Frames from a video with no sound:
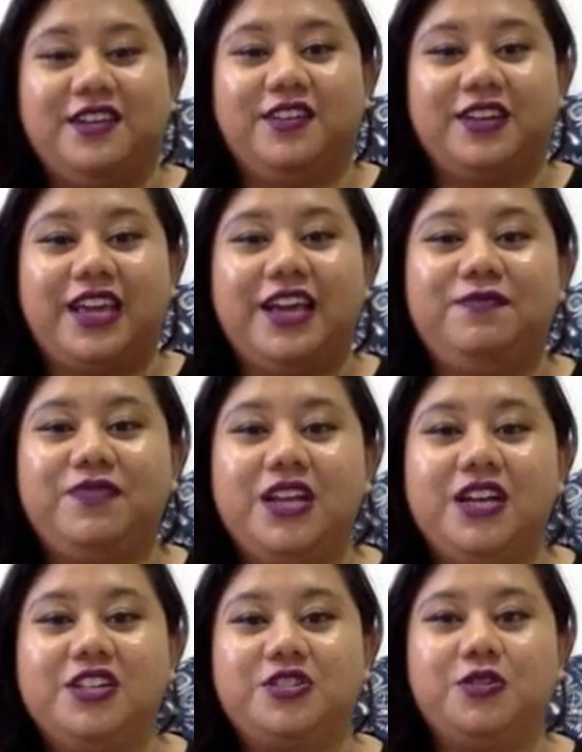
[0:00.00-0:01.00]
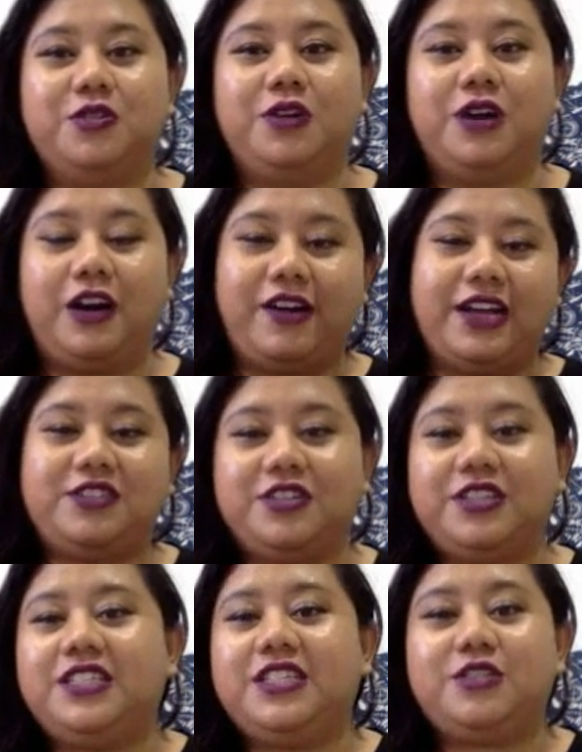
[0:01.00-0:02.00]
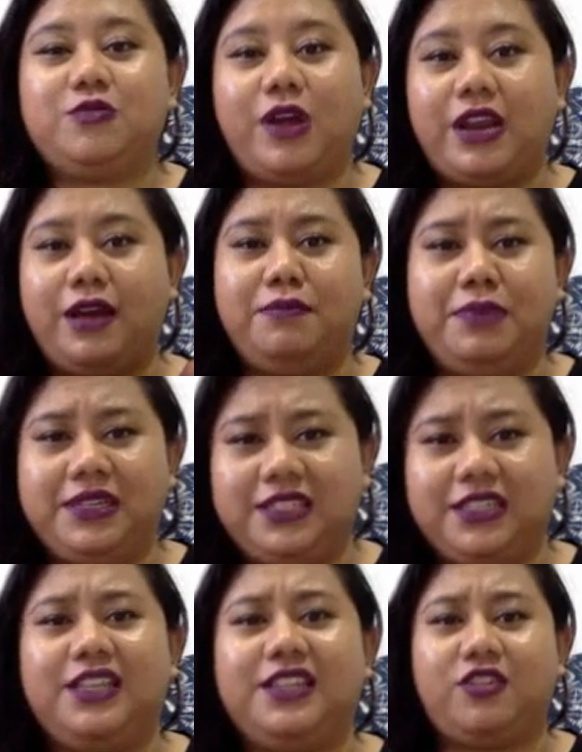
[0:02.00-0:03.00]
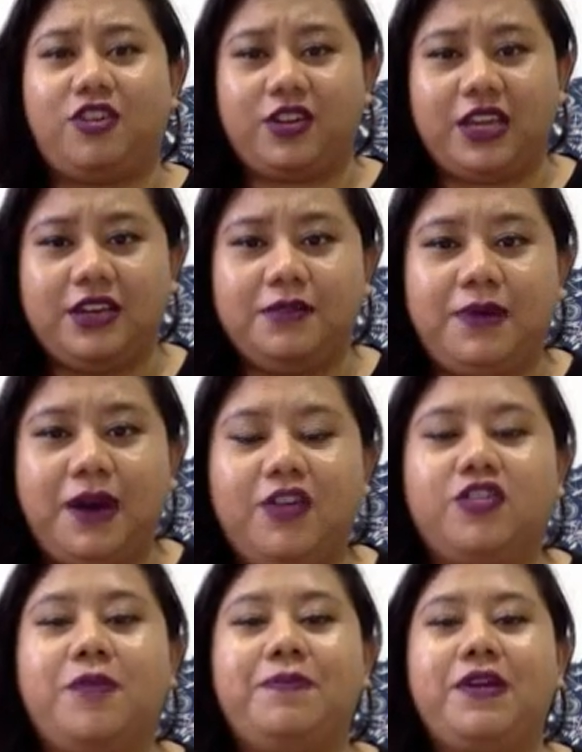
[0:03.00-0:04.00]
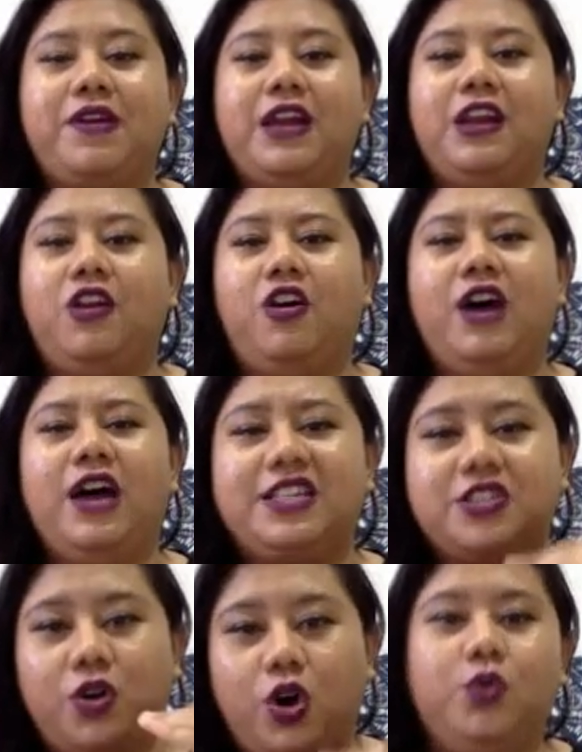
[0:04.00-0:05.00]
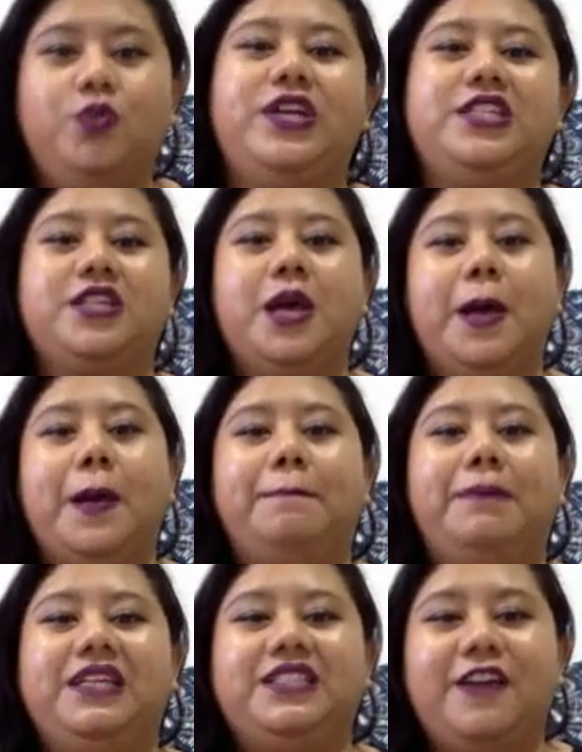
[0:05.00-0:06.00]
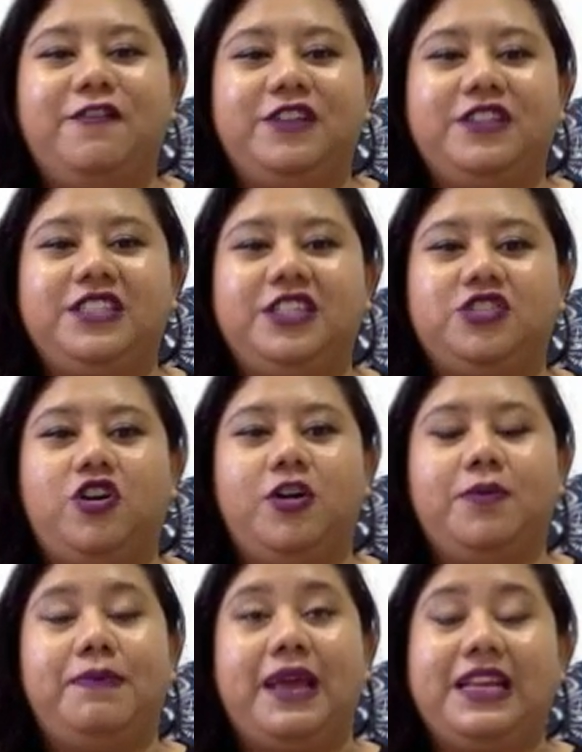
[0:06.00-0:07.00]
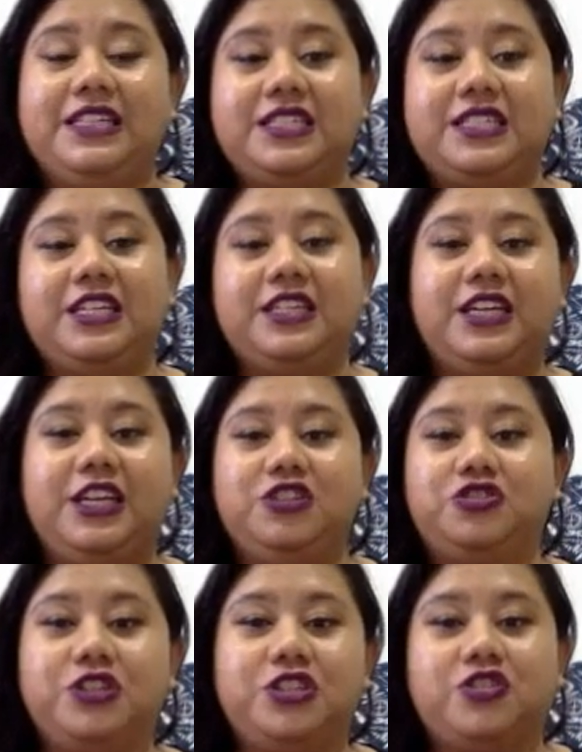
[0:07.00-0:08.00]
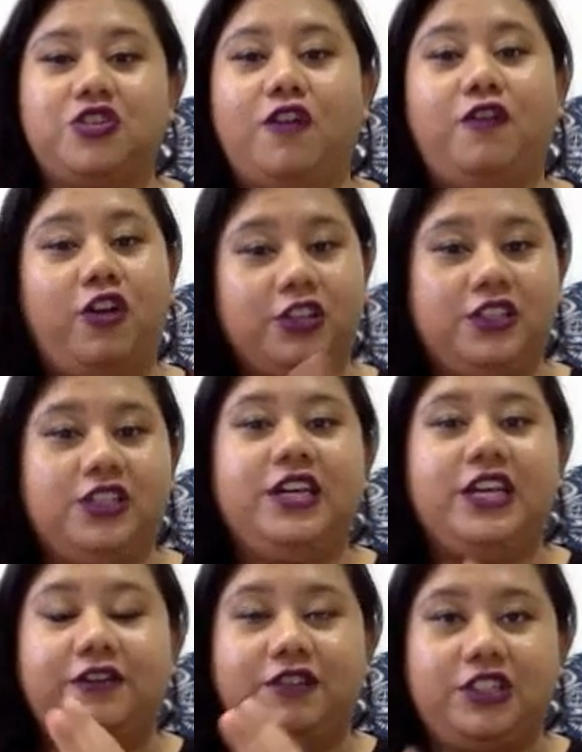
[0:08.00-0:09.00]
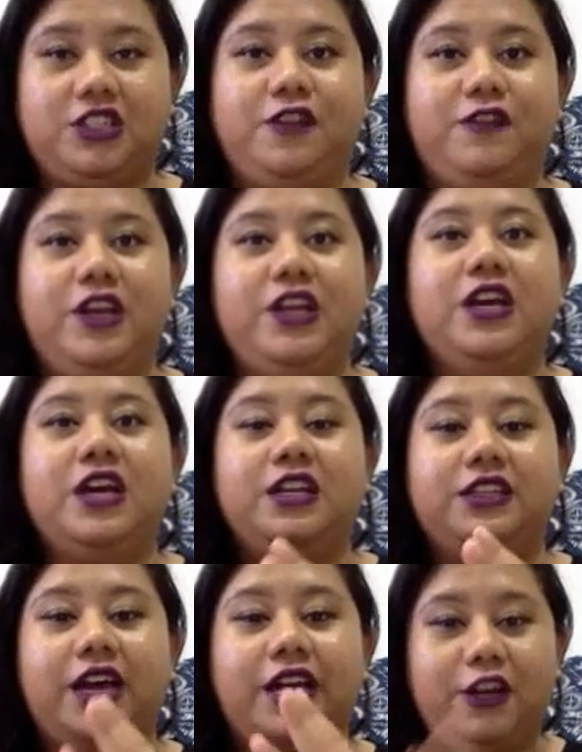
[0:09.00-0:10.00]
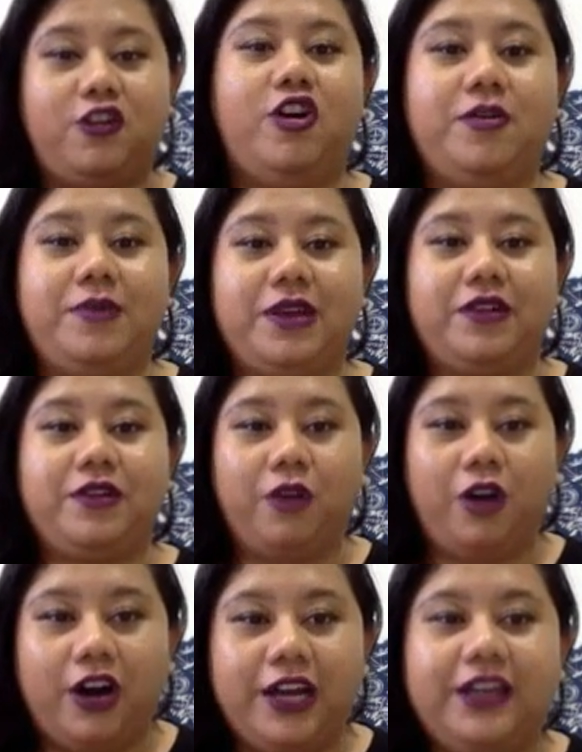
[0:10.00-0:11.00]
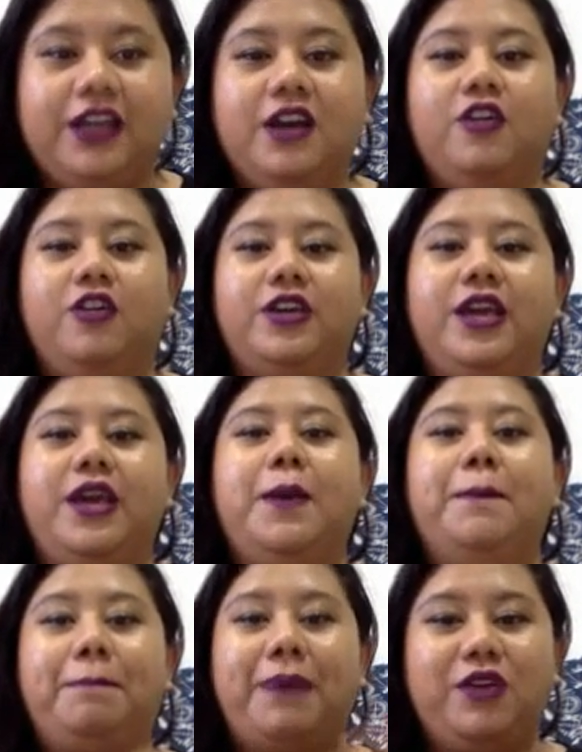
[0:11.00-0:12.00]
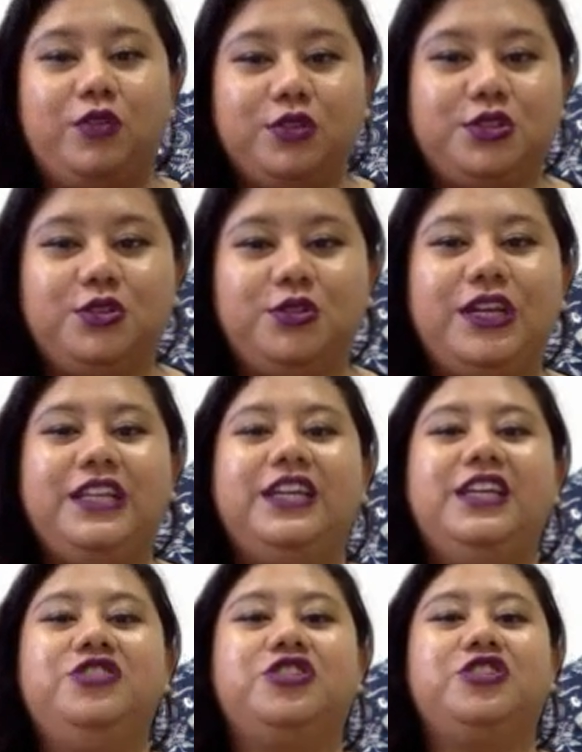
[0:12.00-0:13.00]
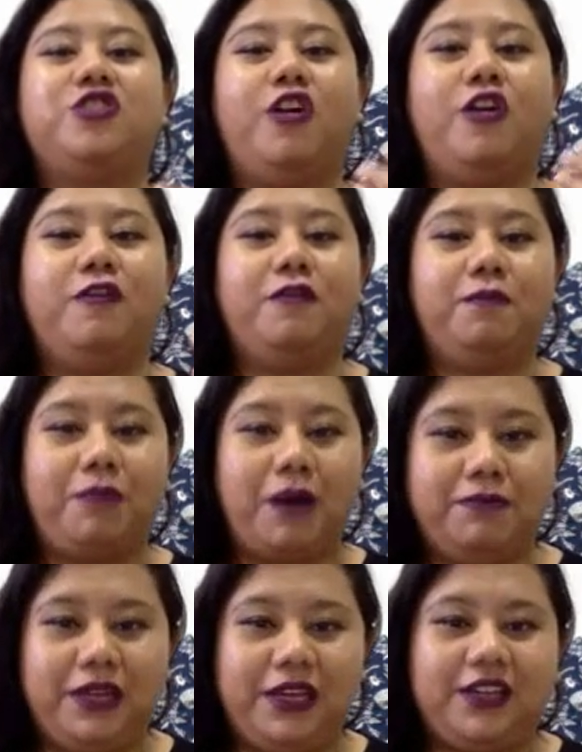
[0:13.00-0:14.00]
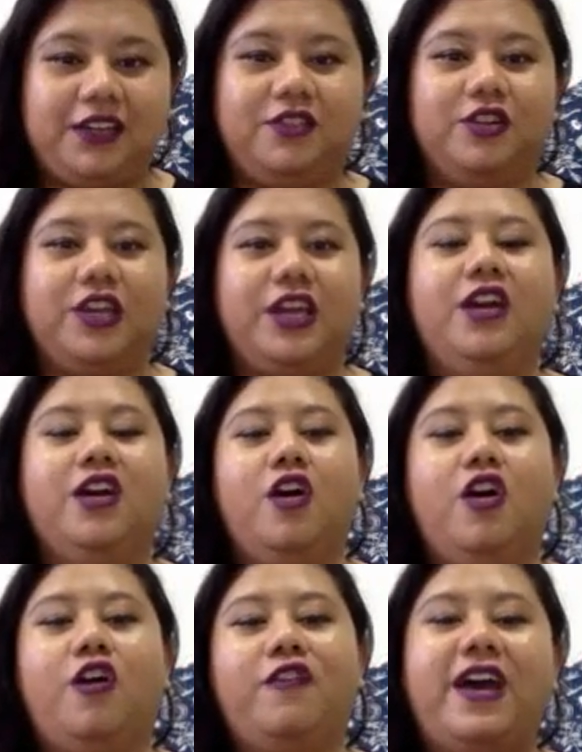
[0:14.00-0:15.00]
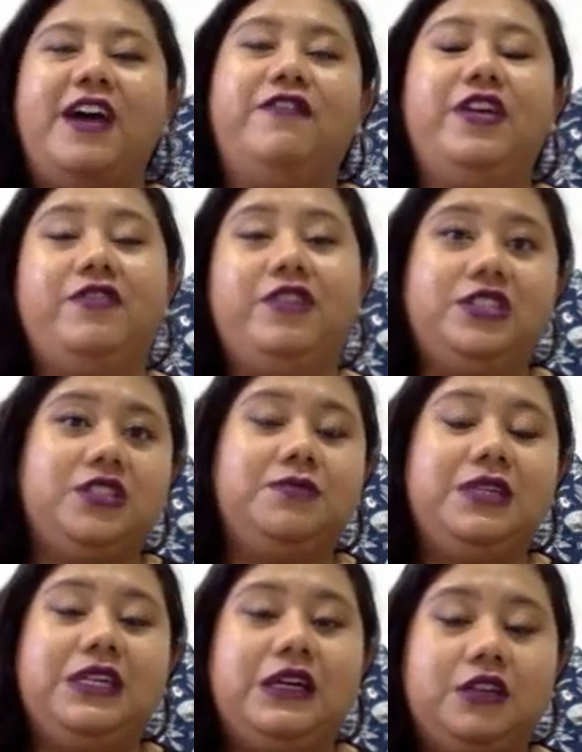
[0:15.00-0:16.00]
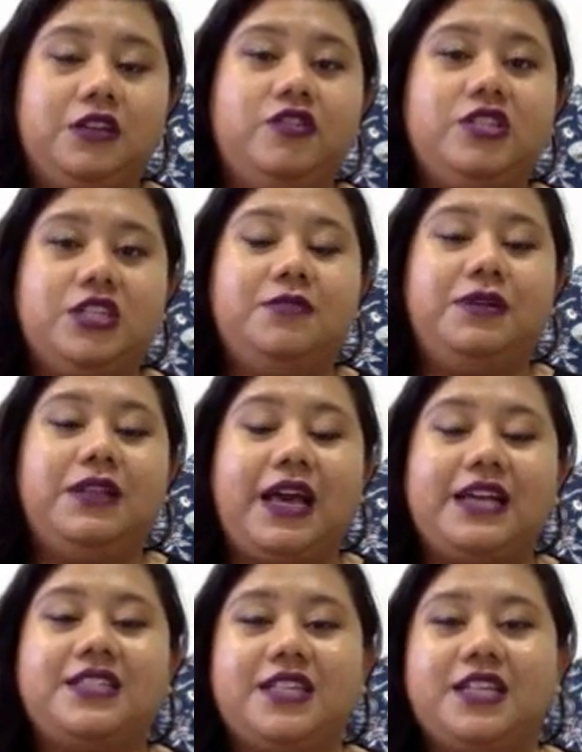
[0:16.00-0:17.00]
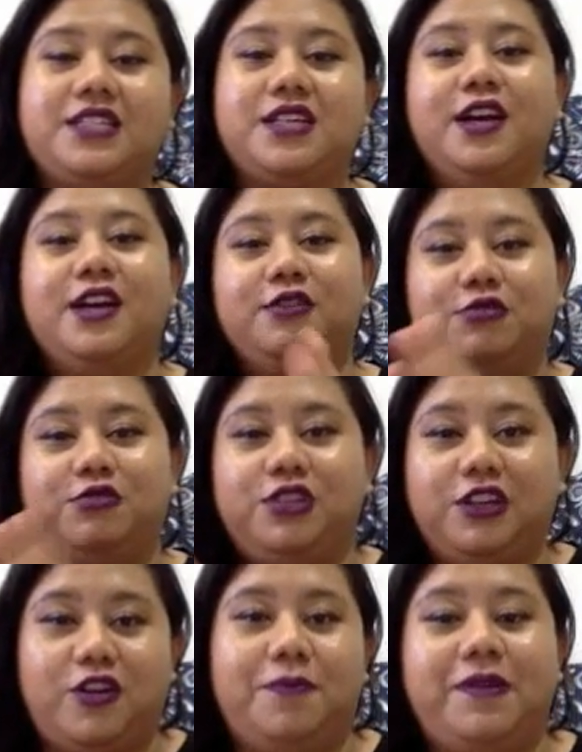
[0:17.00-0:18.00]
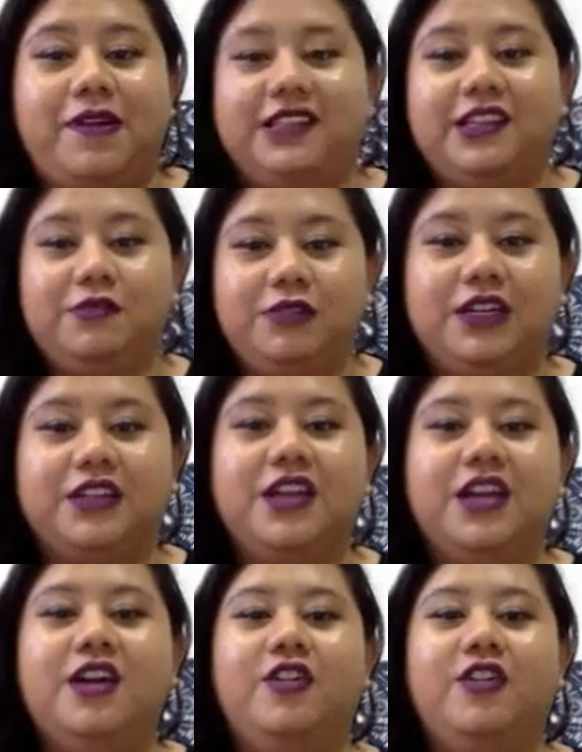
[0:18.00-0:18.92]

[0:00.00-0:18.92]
Okay, so all right, so this is what I'm basically talking about. Copyright law has always placed emphasis on balancing the interests of author in receiving their economic reward, okay, but also in the interest of public, okay, of having reasonable access to the copyrighted work.